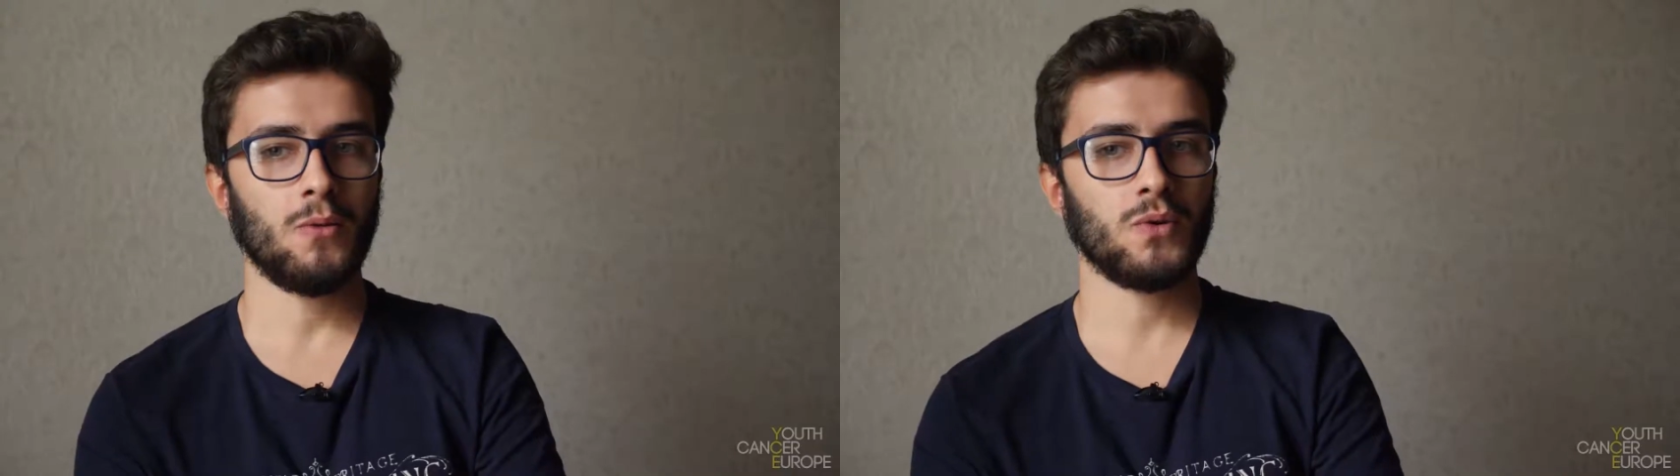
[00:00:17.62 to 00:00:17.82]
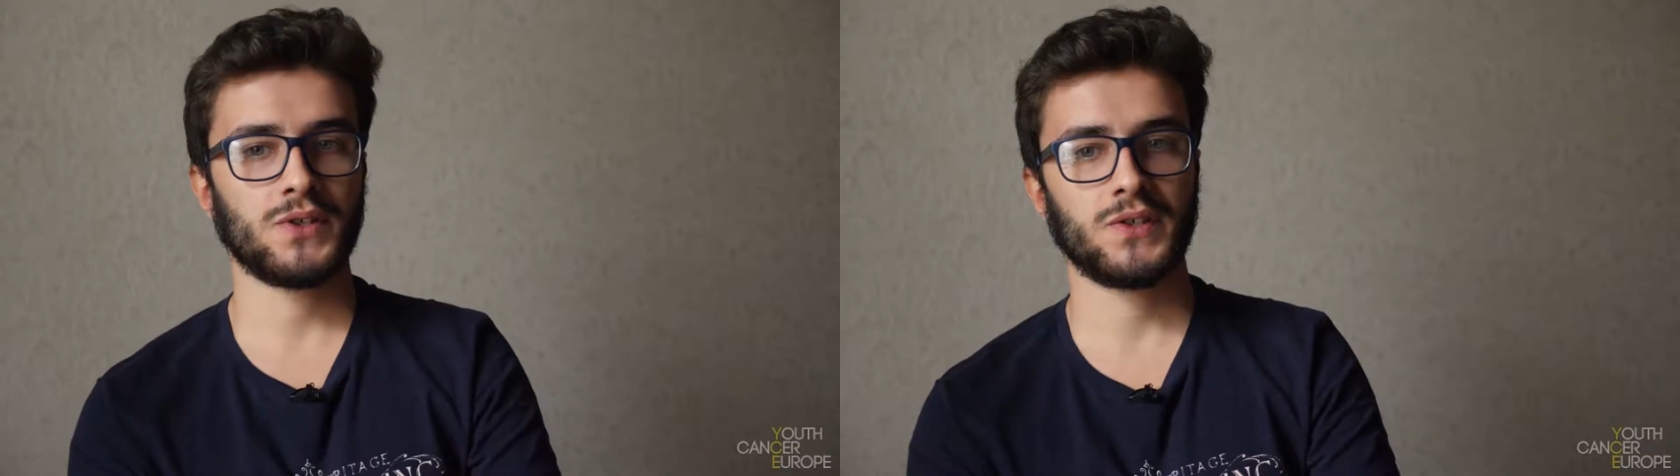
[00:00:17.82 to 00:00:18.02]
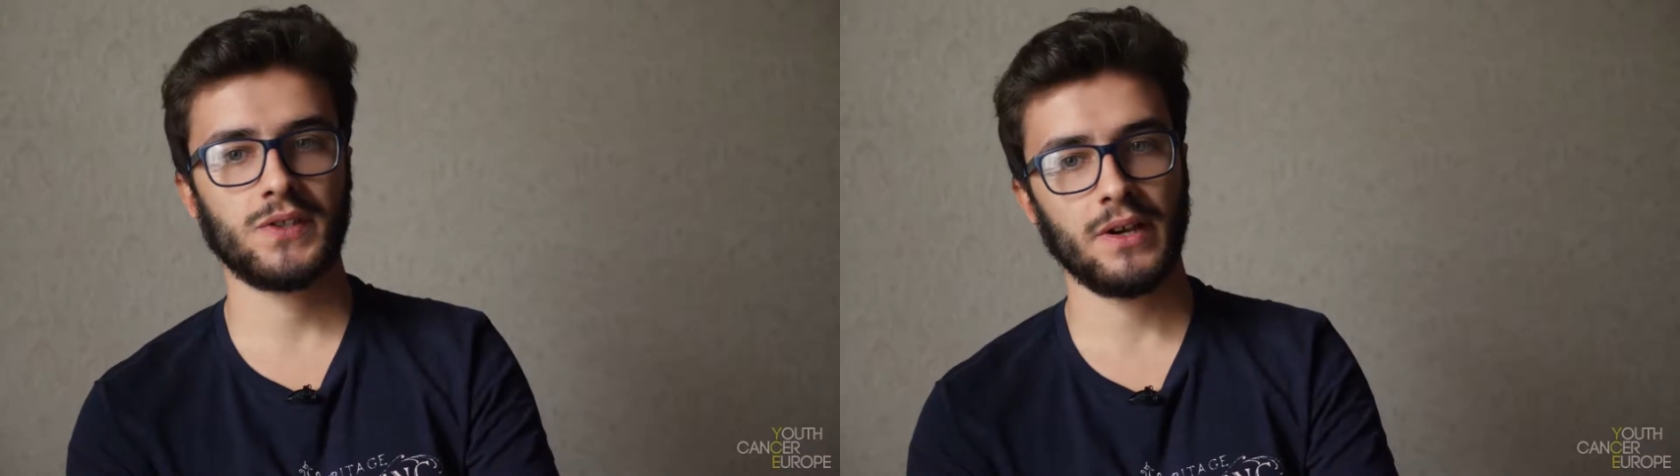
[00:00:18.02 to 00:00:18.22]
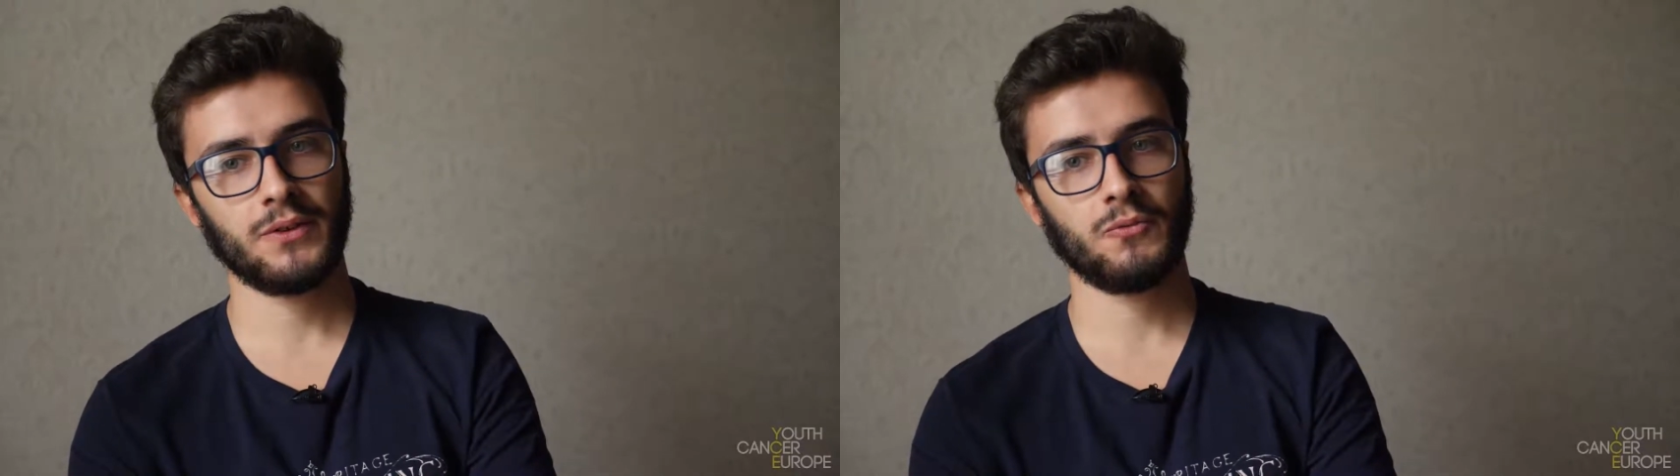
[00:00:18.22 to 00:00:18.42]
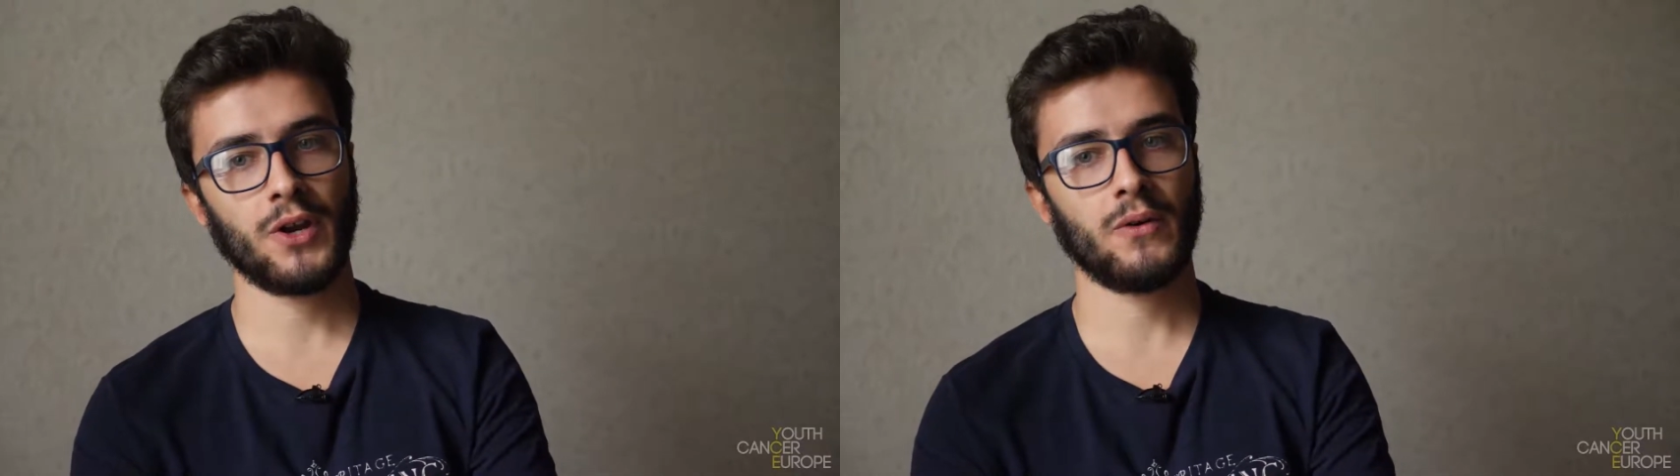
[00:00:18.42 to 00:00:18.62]
I was
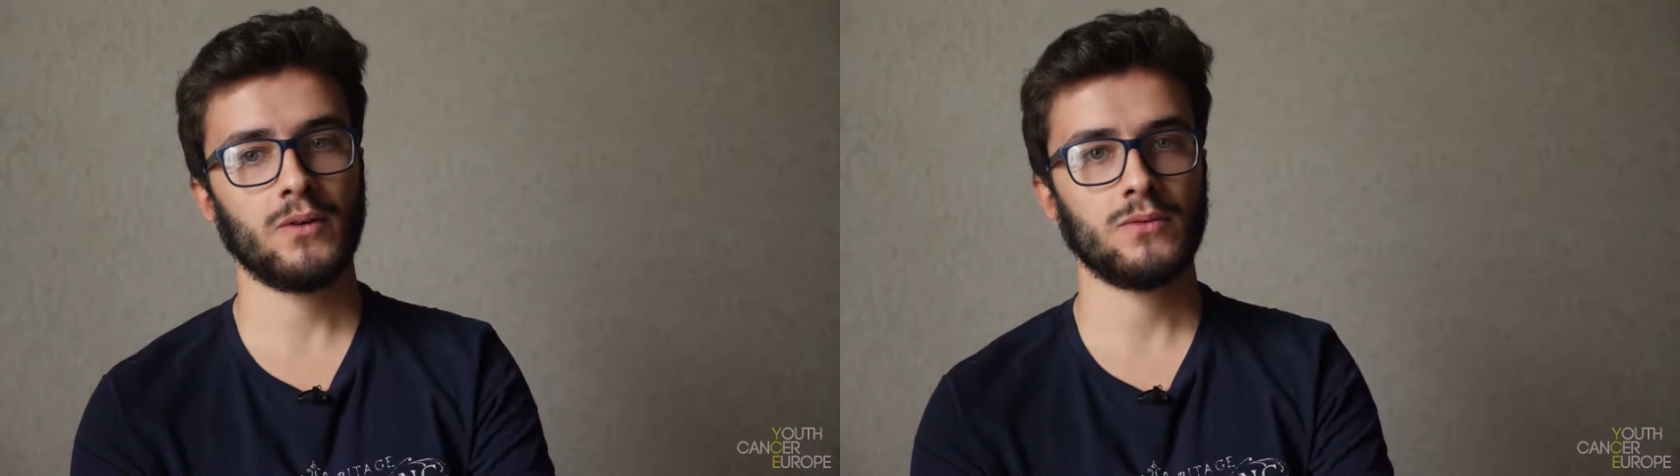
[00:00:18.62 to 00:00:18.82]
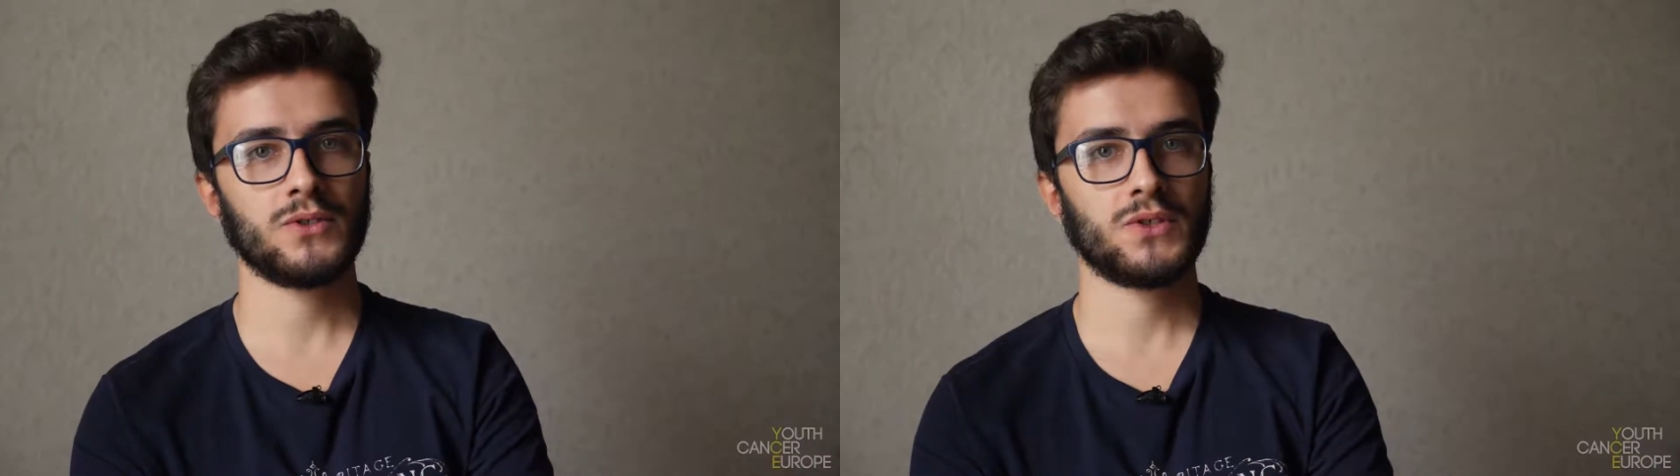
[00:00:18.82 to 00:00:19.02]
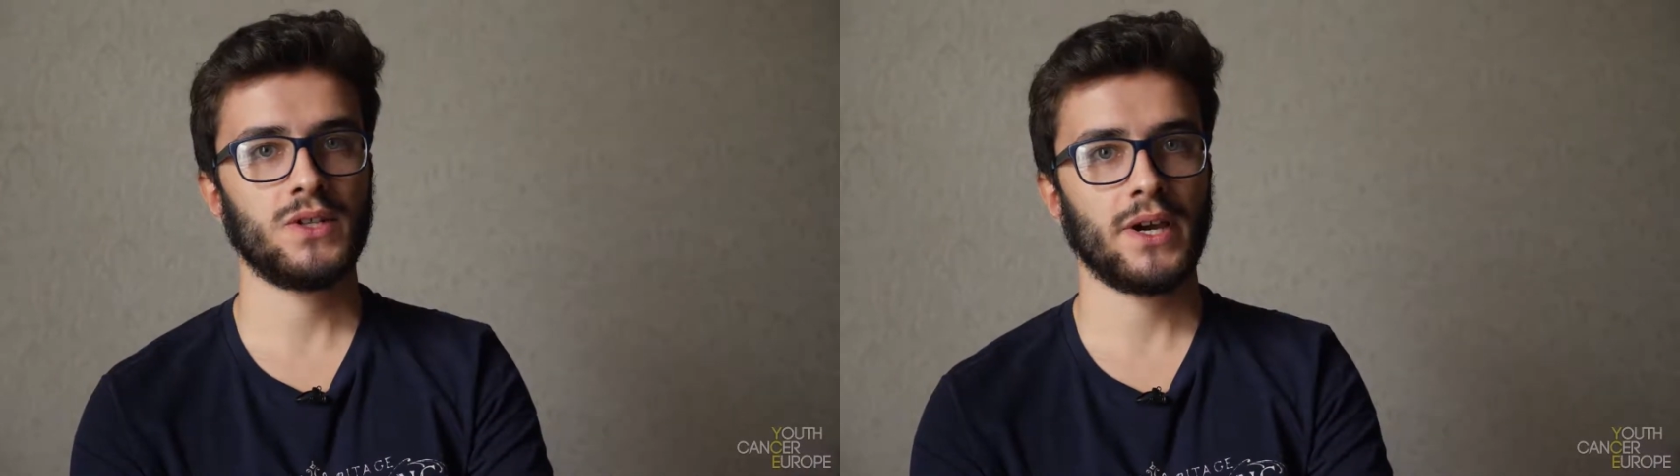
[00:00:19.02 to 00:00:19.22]
7 when I was